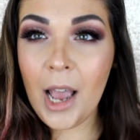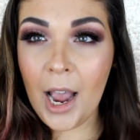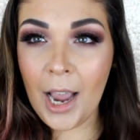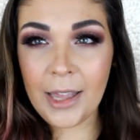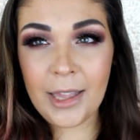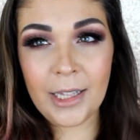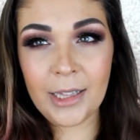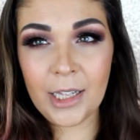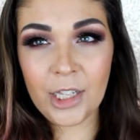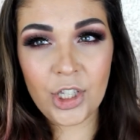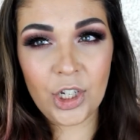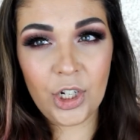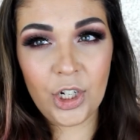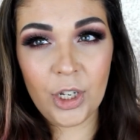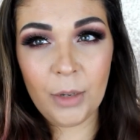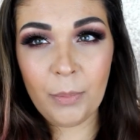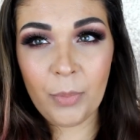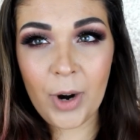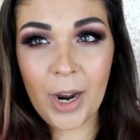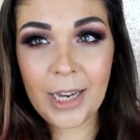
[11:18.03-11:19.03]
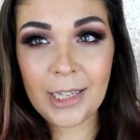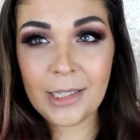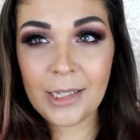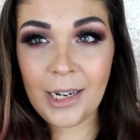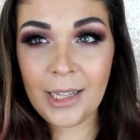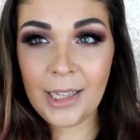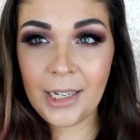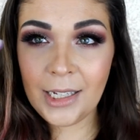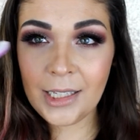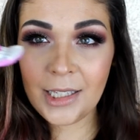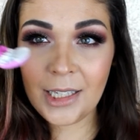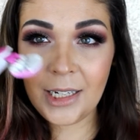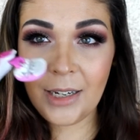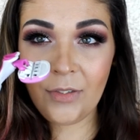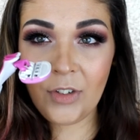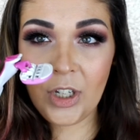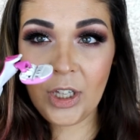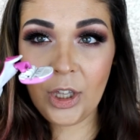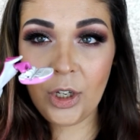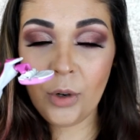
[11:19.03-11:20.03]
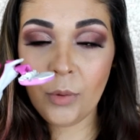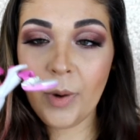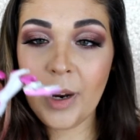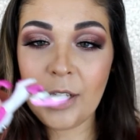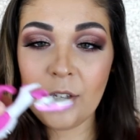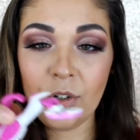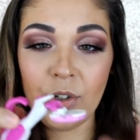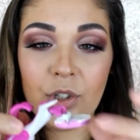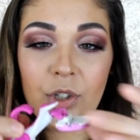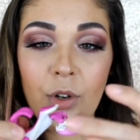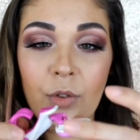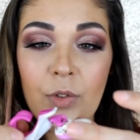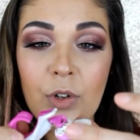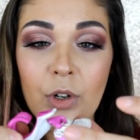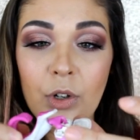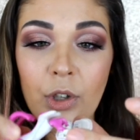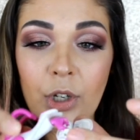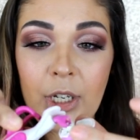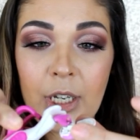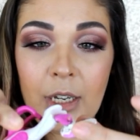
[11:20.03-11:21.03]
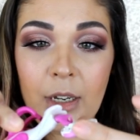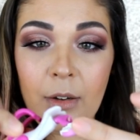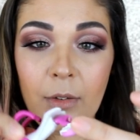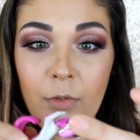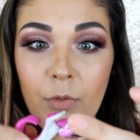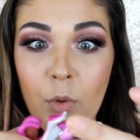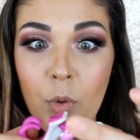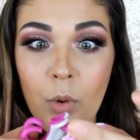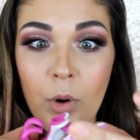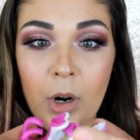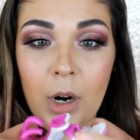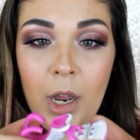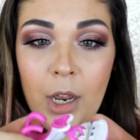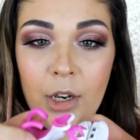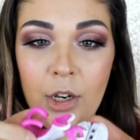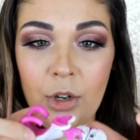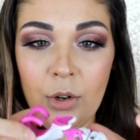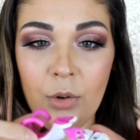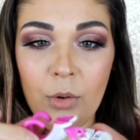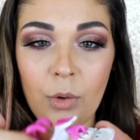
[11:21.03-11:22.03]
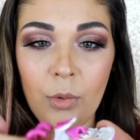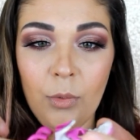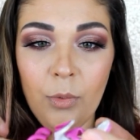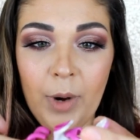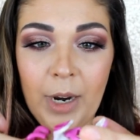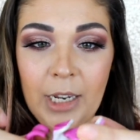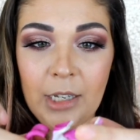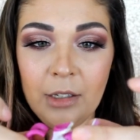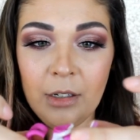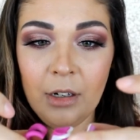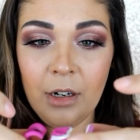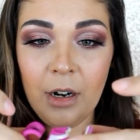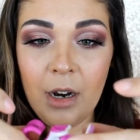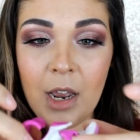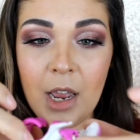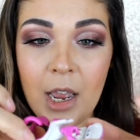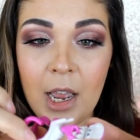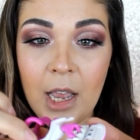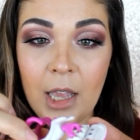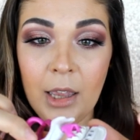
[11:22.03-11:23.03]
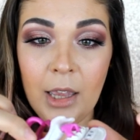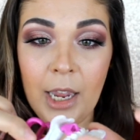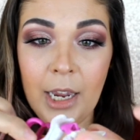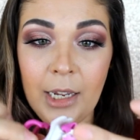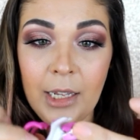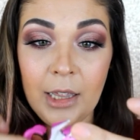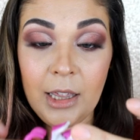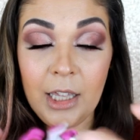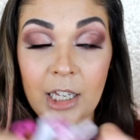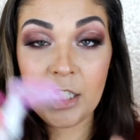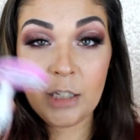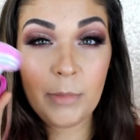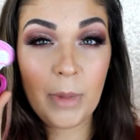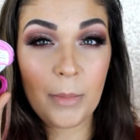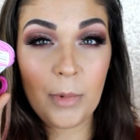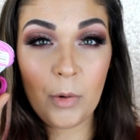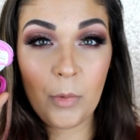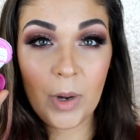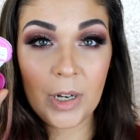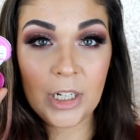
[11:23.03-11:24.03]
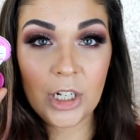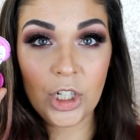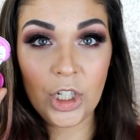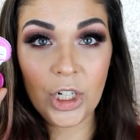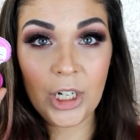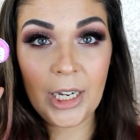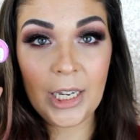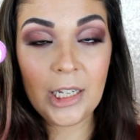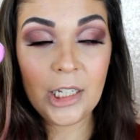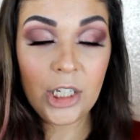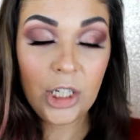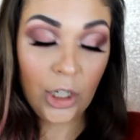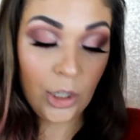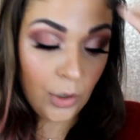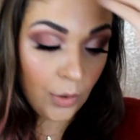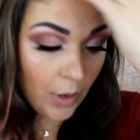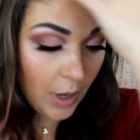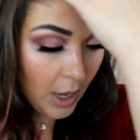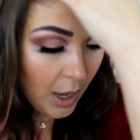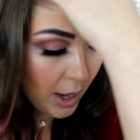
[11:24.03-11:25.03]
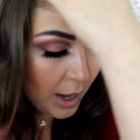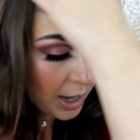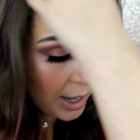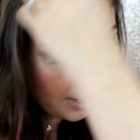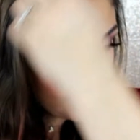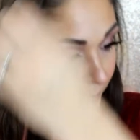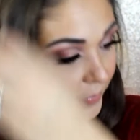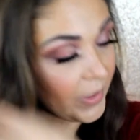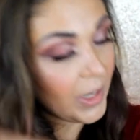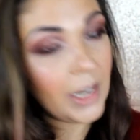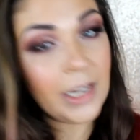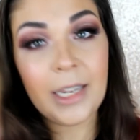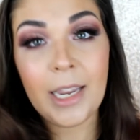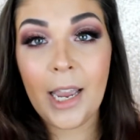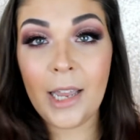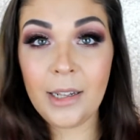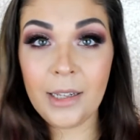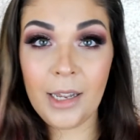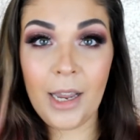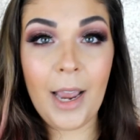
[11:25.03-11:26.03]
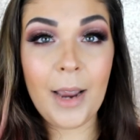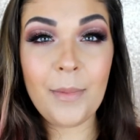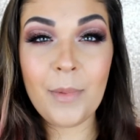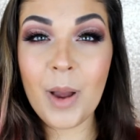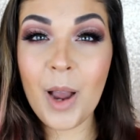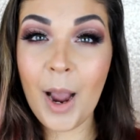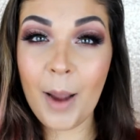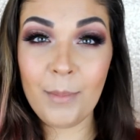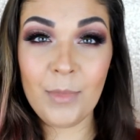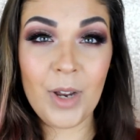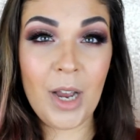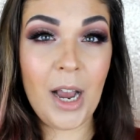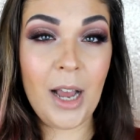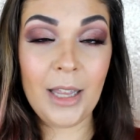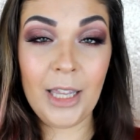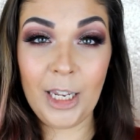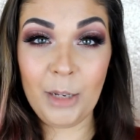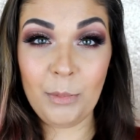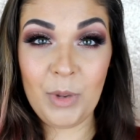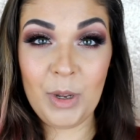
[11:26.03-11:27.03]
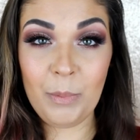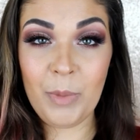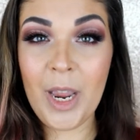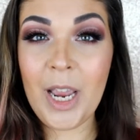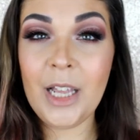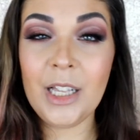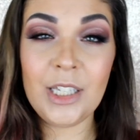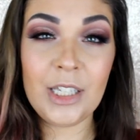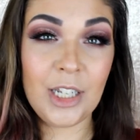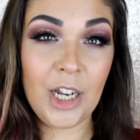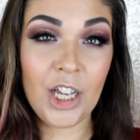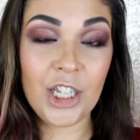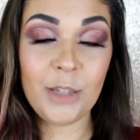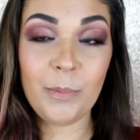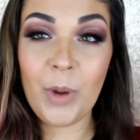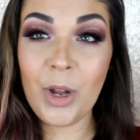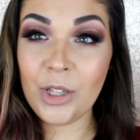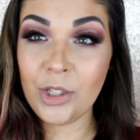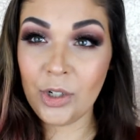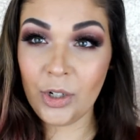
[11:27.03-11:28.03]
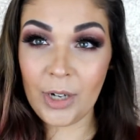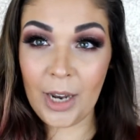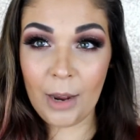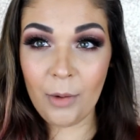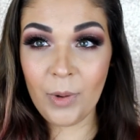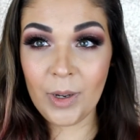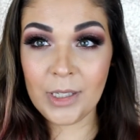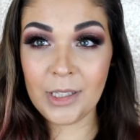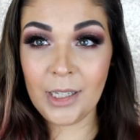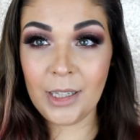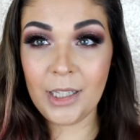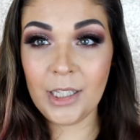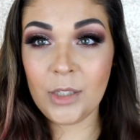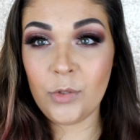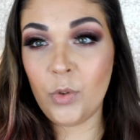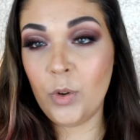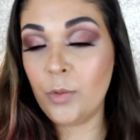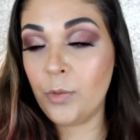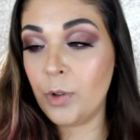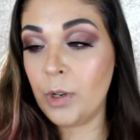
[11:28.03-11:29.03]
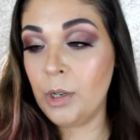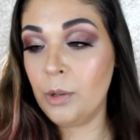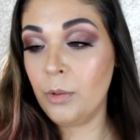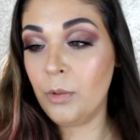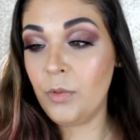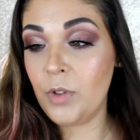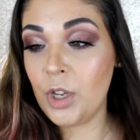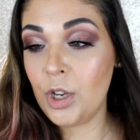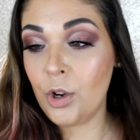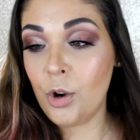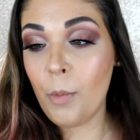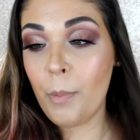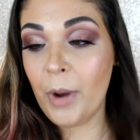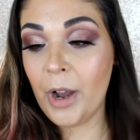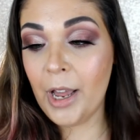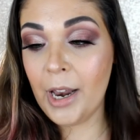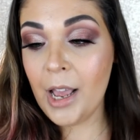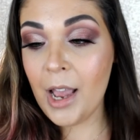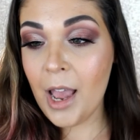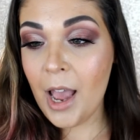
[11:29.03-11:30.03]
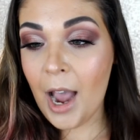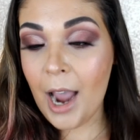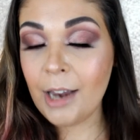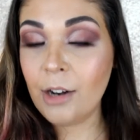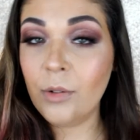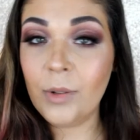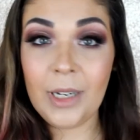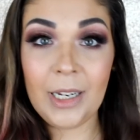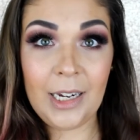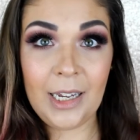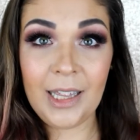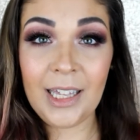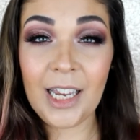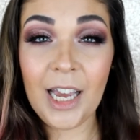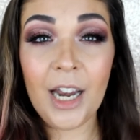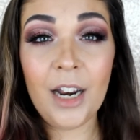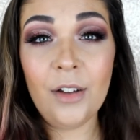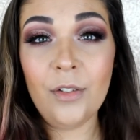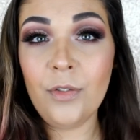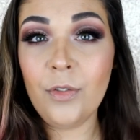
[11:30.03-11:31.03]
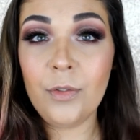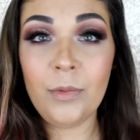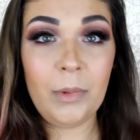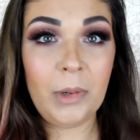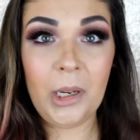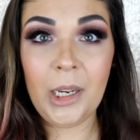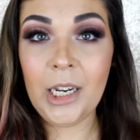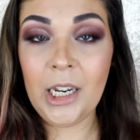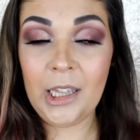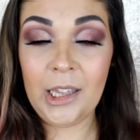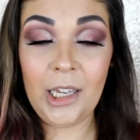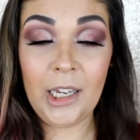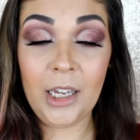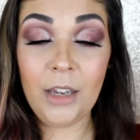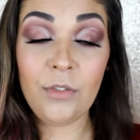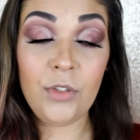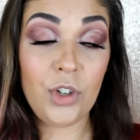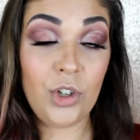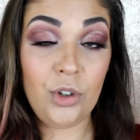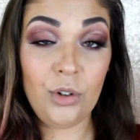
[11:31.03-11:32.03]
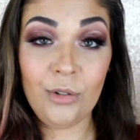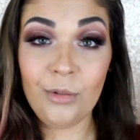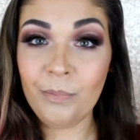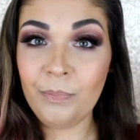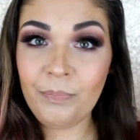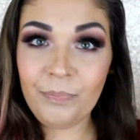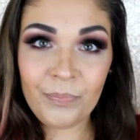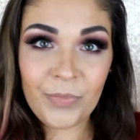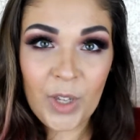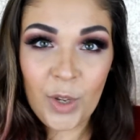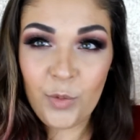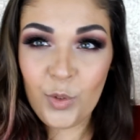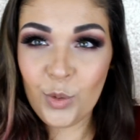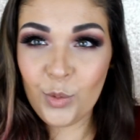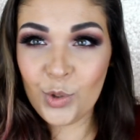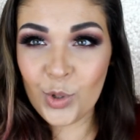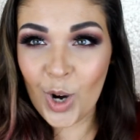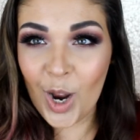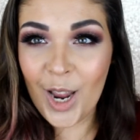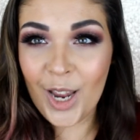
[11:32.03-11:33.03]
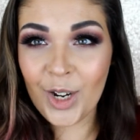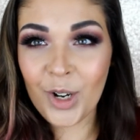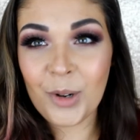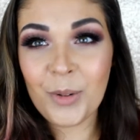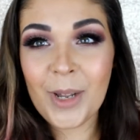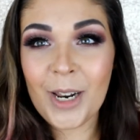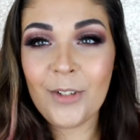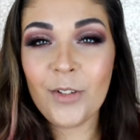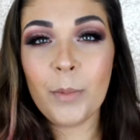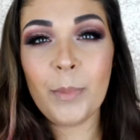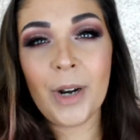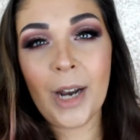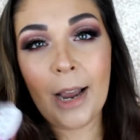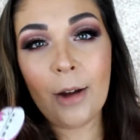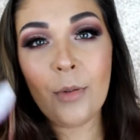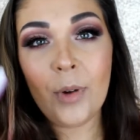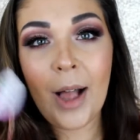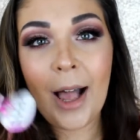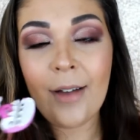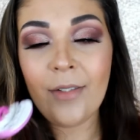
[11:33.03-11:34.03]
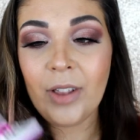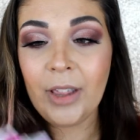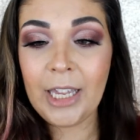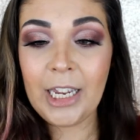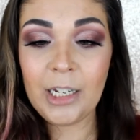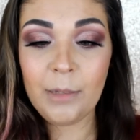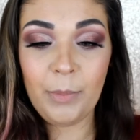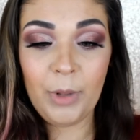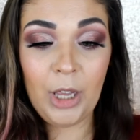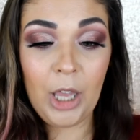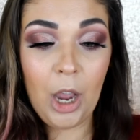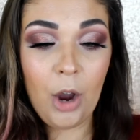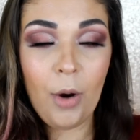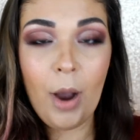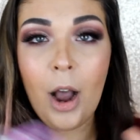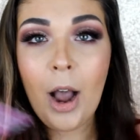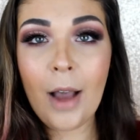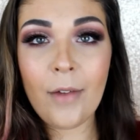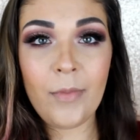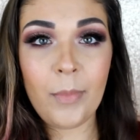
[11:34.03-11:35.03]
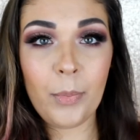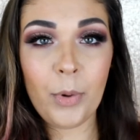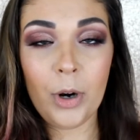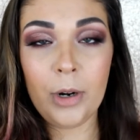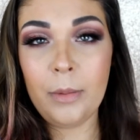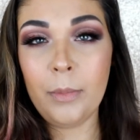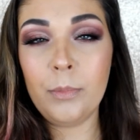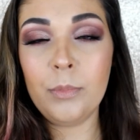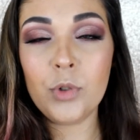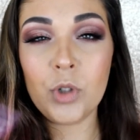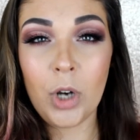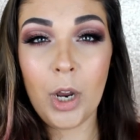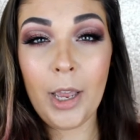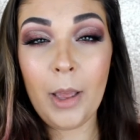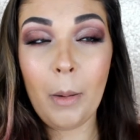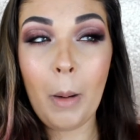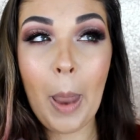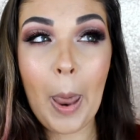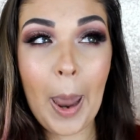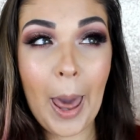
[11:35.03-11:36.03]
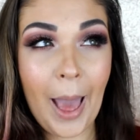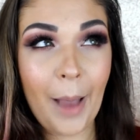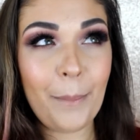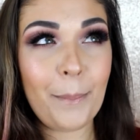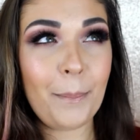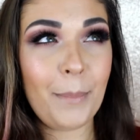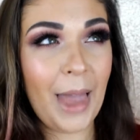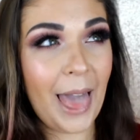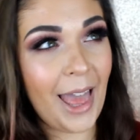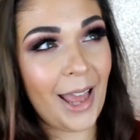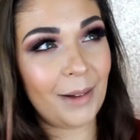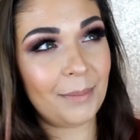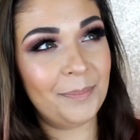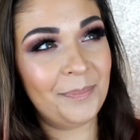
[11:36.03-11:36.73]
I think that's a good price, and I think it's a nifty little razor, so if you're looking for a new razor, like, this might be one to look into. Um, again, I'm, I'm not, like, being paid. This is not sponsored. I was sent this for free to review, but I don't get anything out of anything if you if you try it or whatever, but I will have it linked below. I'll have product try blah, blah.